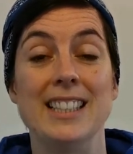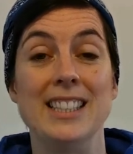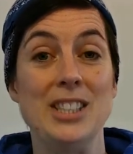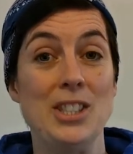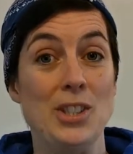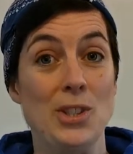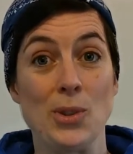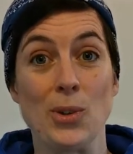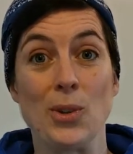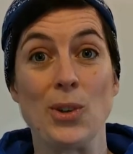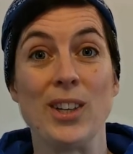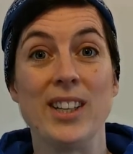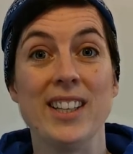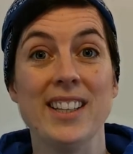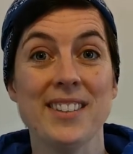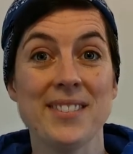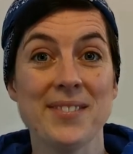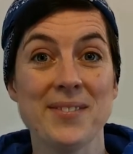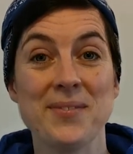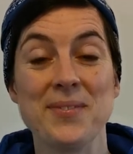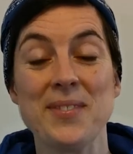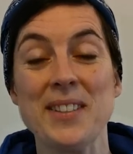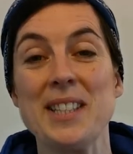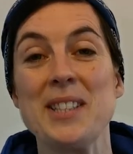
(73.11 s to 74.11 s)
enjoy
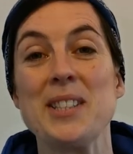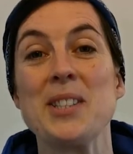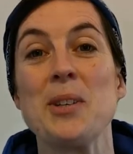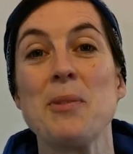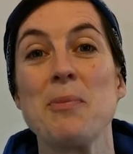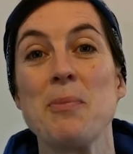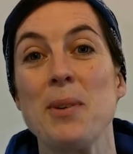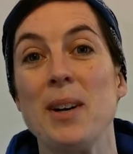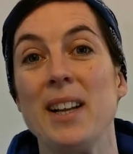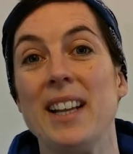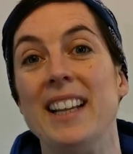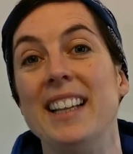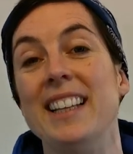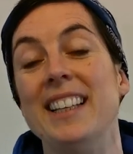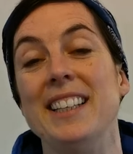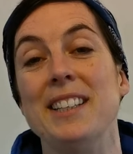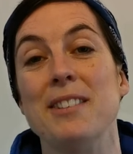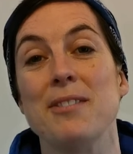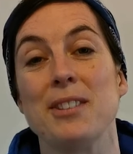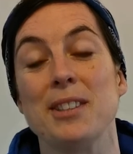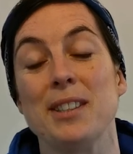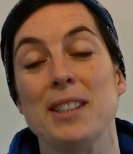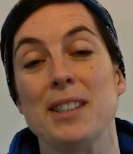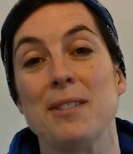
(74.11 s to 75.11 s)
in some way,
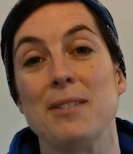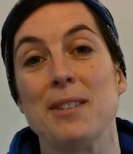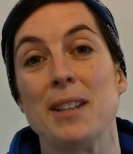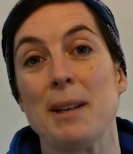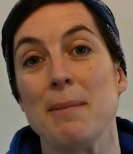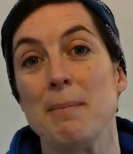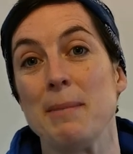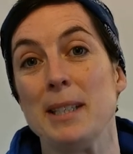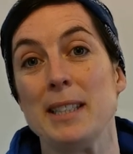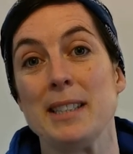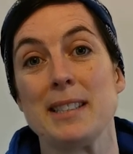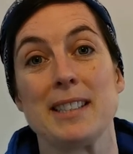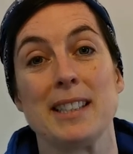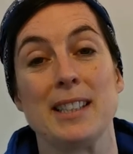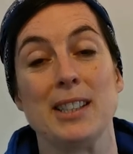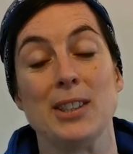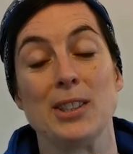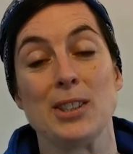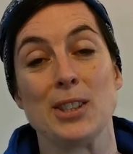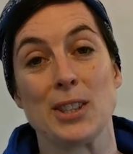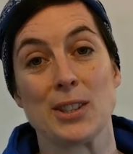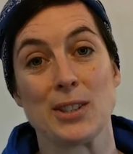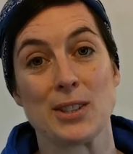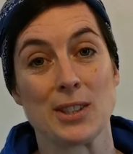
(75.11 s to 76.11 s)
even if that means that
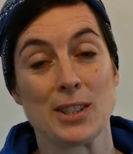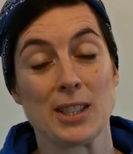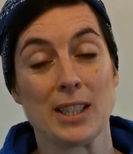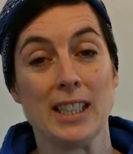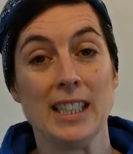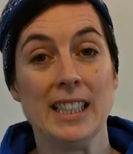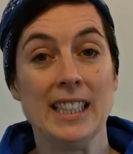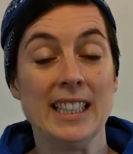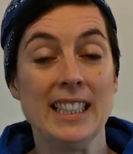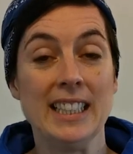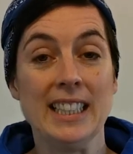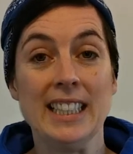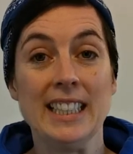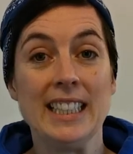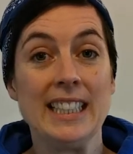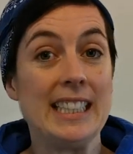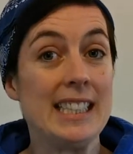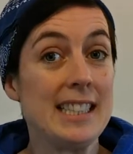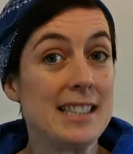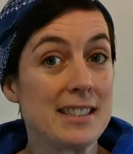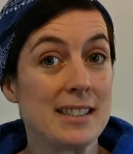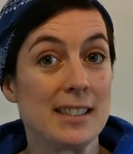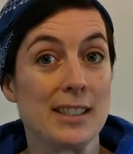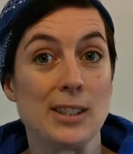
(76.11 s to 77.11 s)
you're just
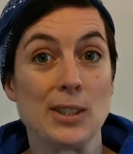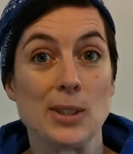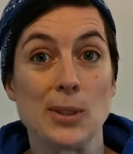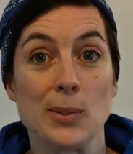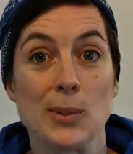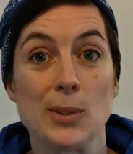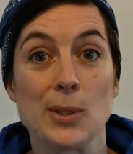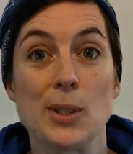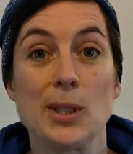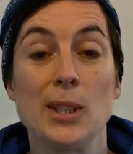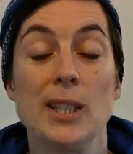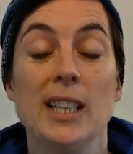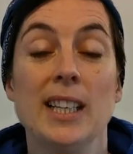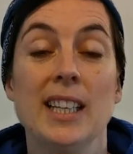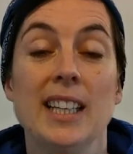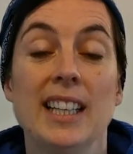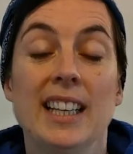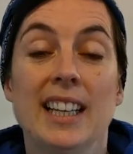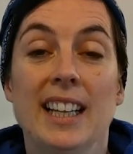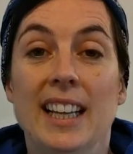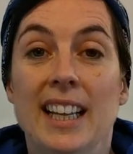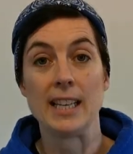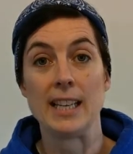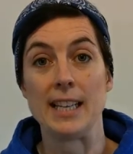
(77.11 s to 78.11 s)
listening to it.
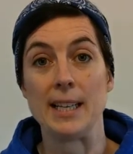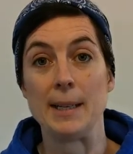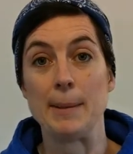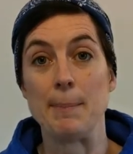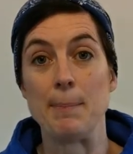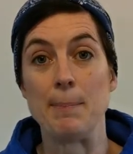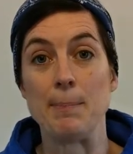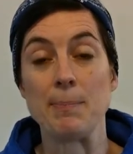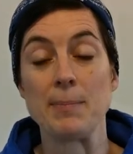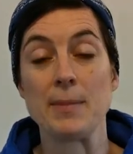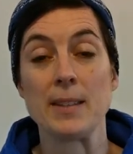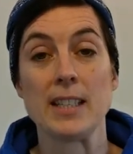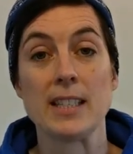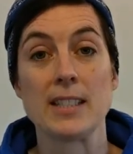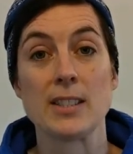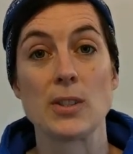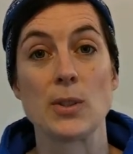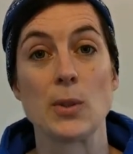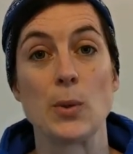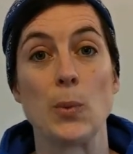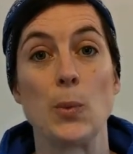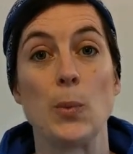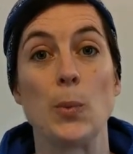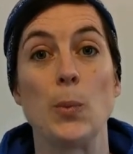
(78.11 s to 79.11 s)

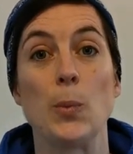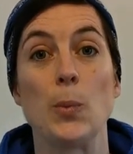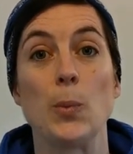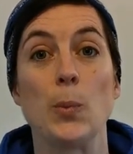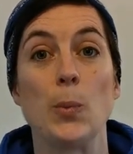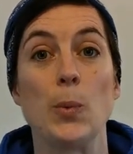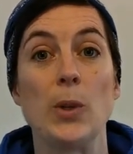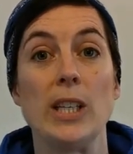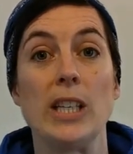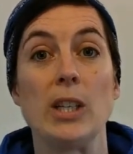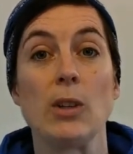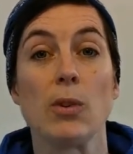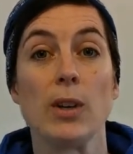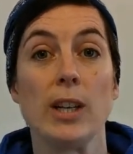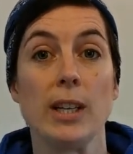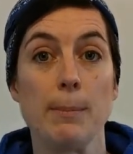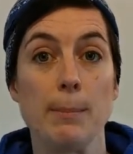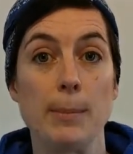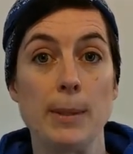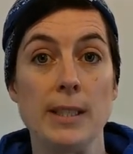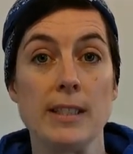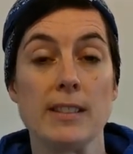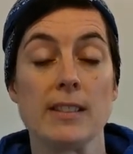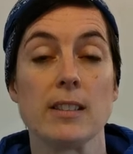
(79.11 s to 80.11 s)
So we
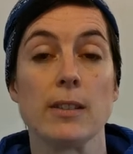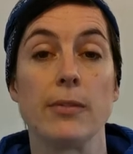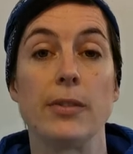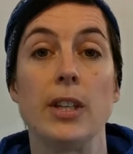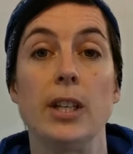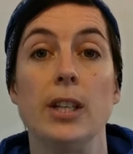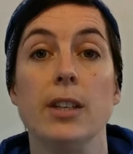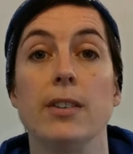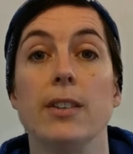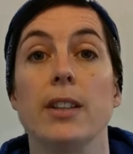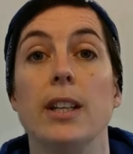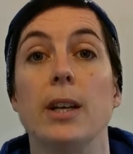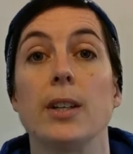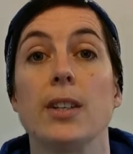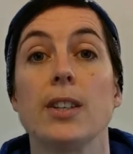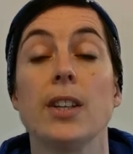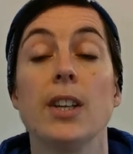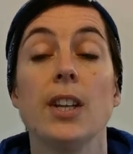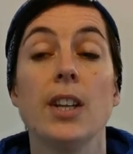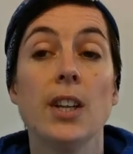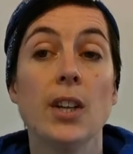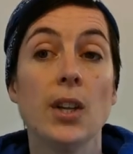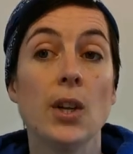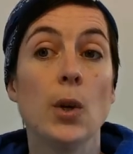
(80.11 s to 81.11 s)
create pieces of theatre that
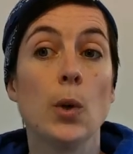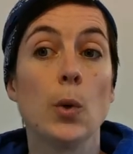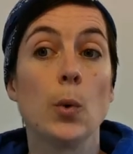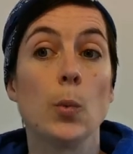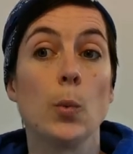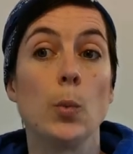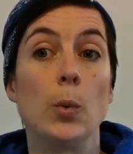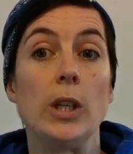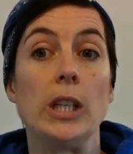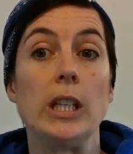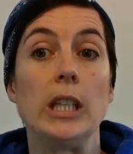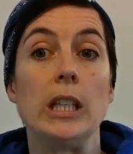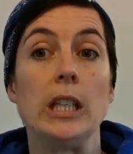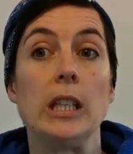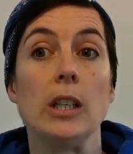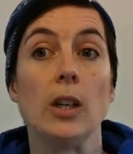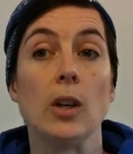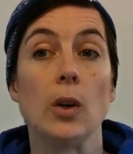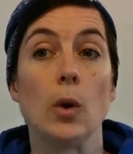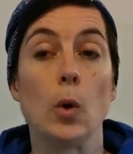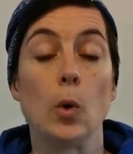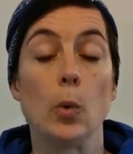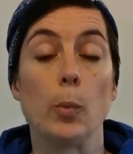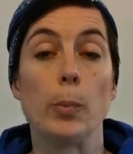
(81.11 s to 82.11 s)
we
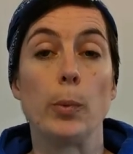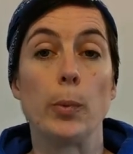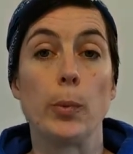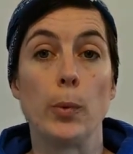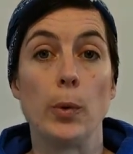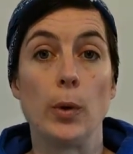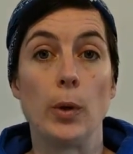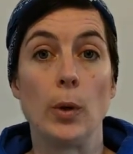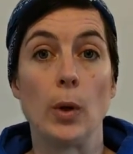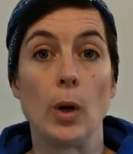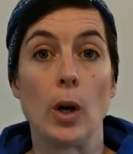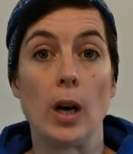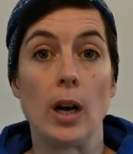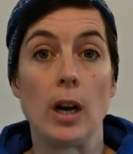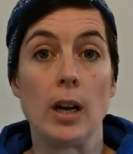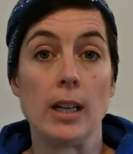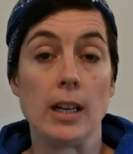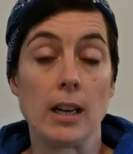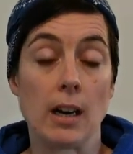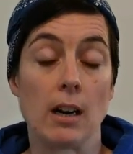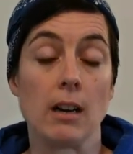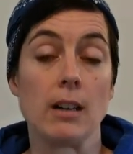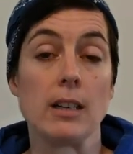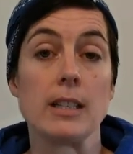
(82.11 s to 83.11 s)
hope
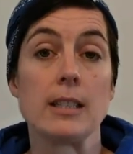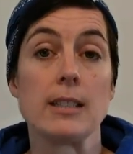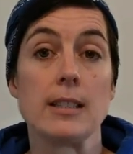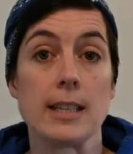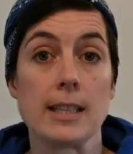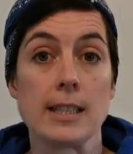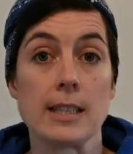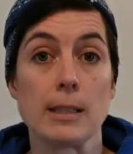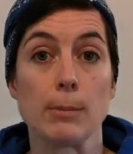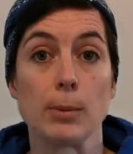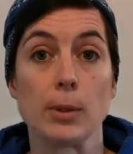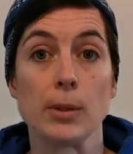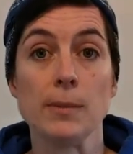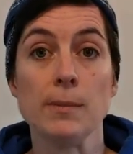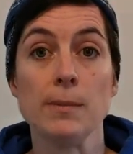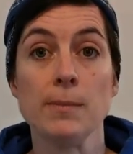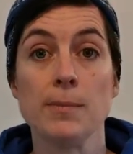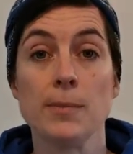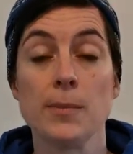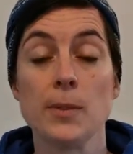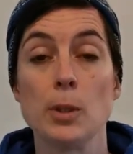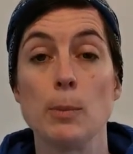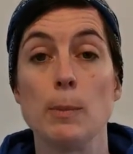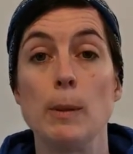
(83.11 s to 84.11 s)
are accessible
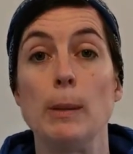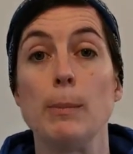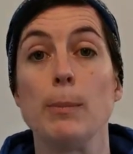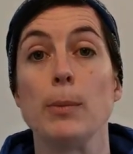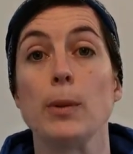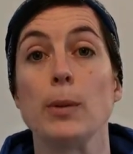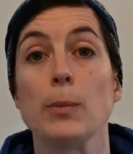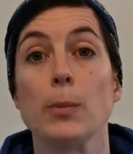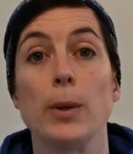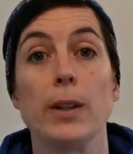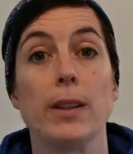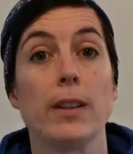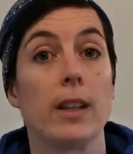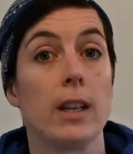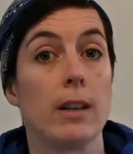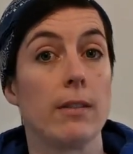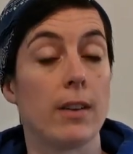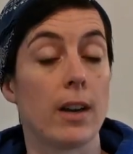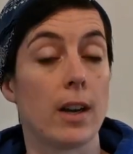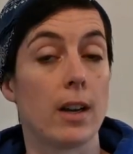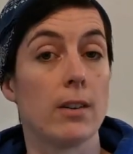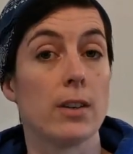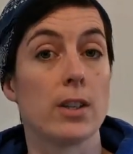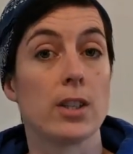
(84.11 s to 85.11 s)
to people, whether they have
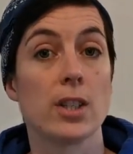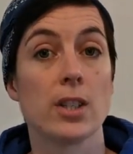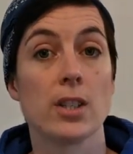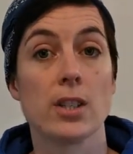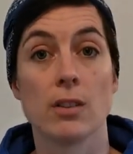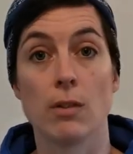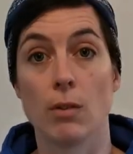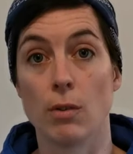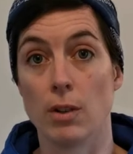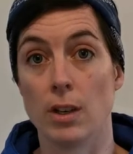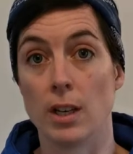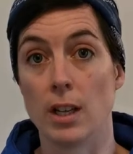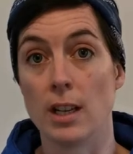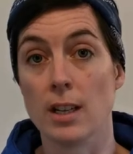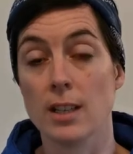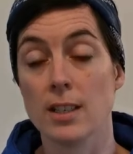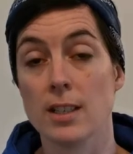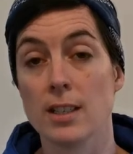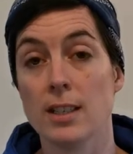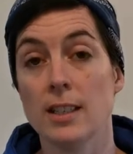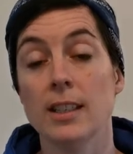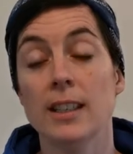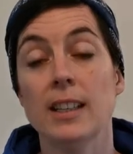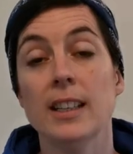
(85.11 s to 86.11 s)
Irish or
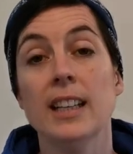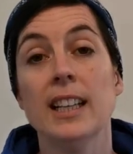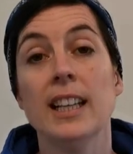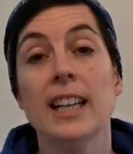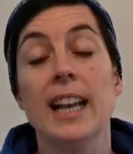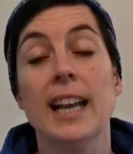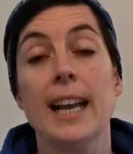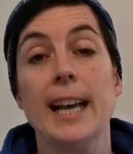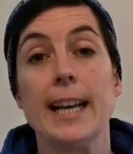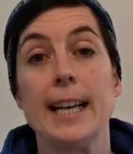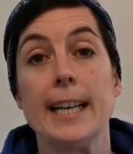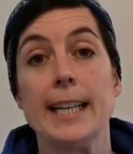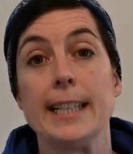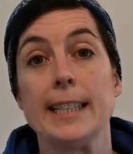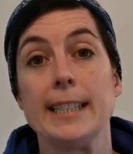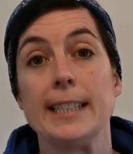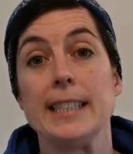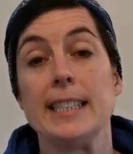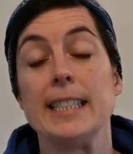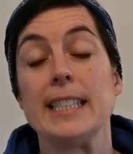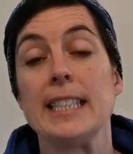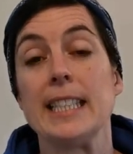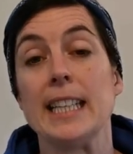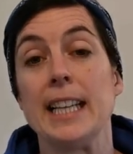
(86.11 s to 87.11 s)
not.
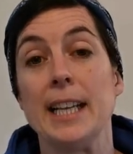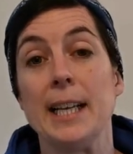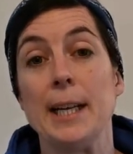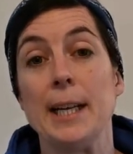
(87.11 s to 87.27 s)
And